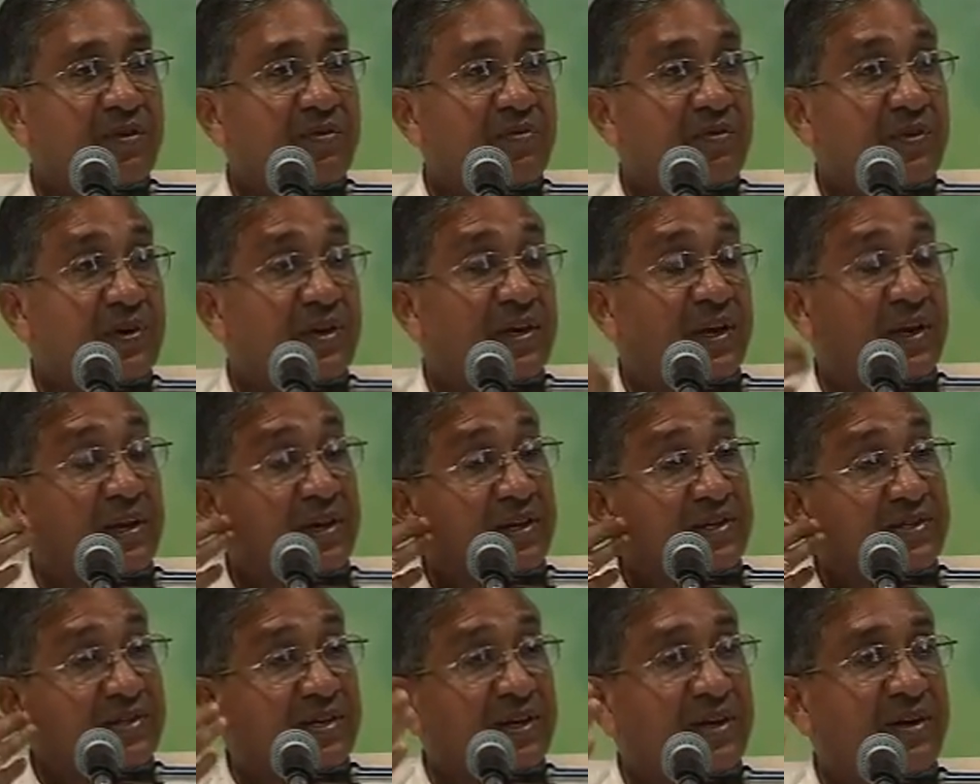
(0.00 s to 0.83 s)
We can
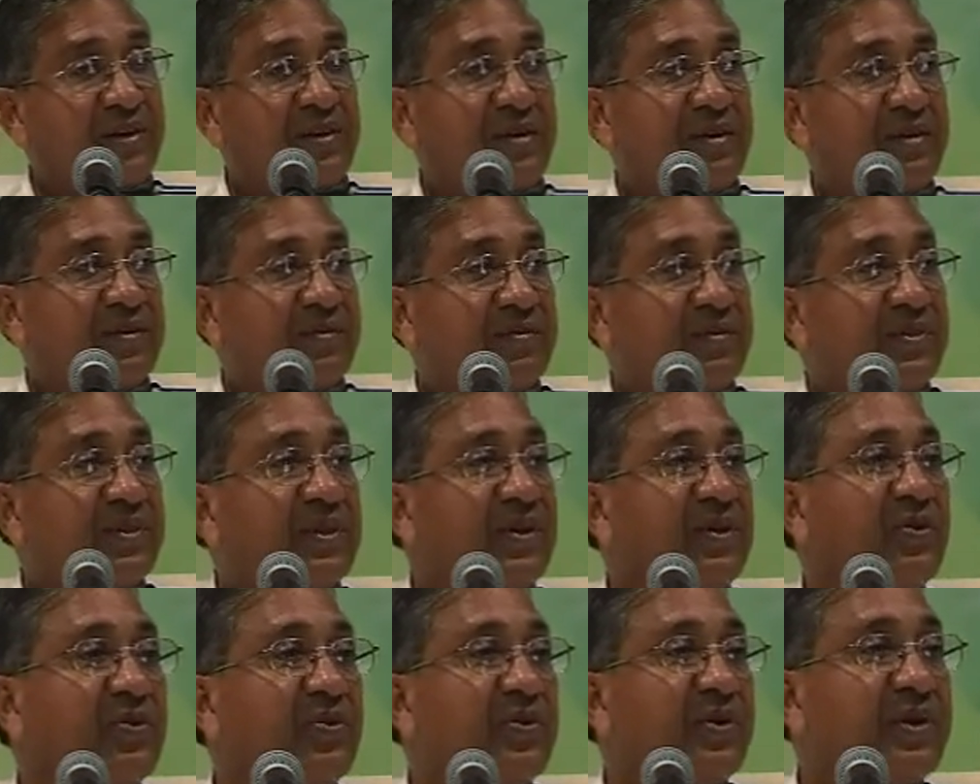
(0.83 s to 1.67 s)
listen
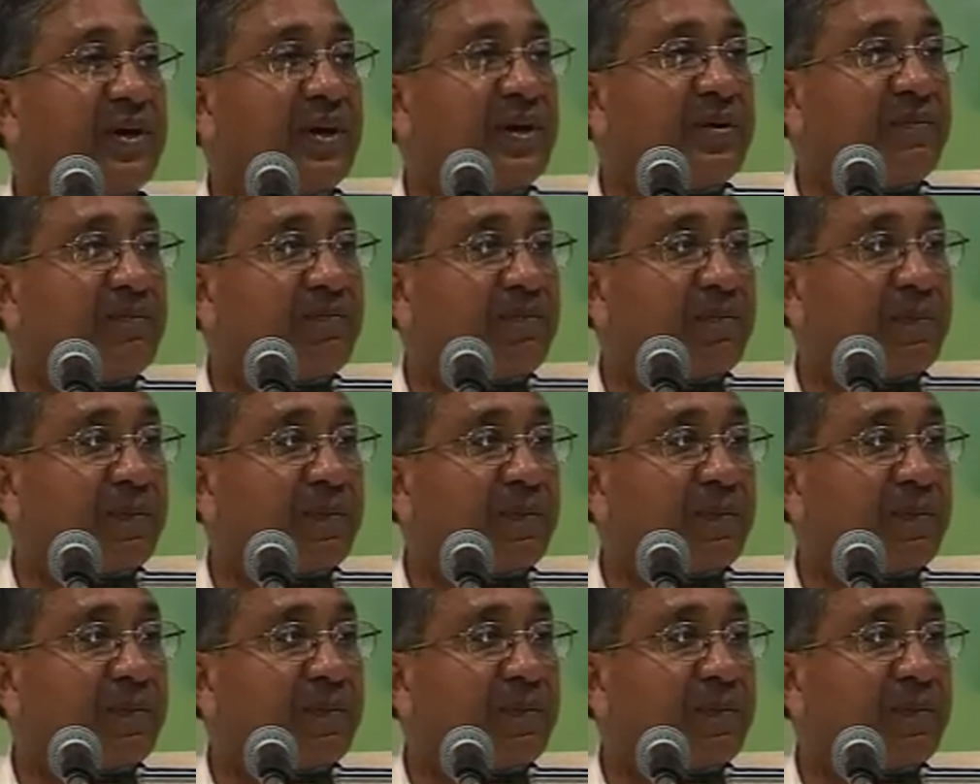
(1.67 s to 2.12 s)
within no time.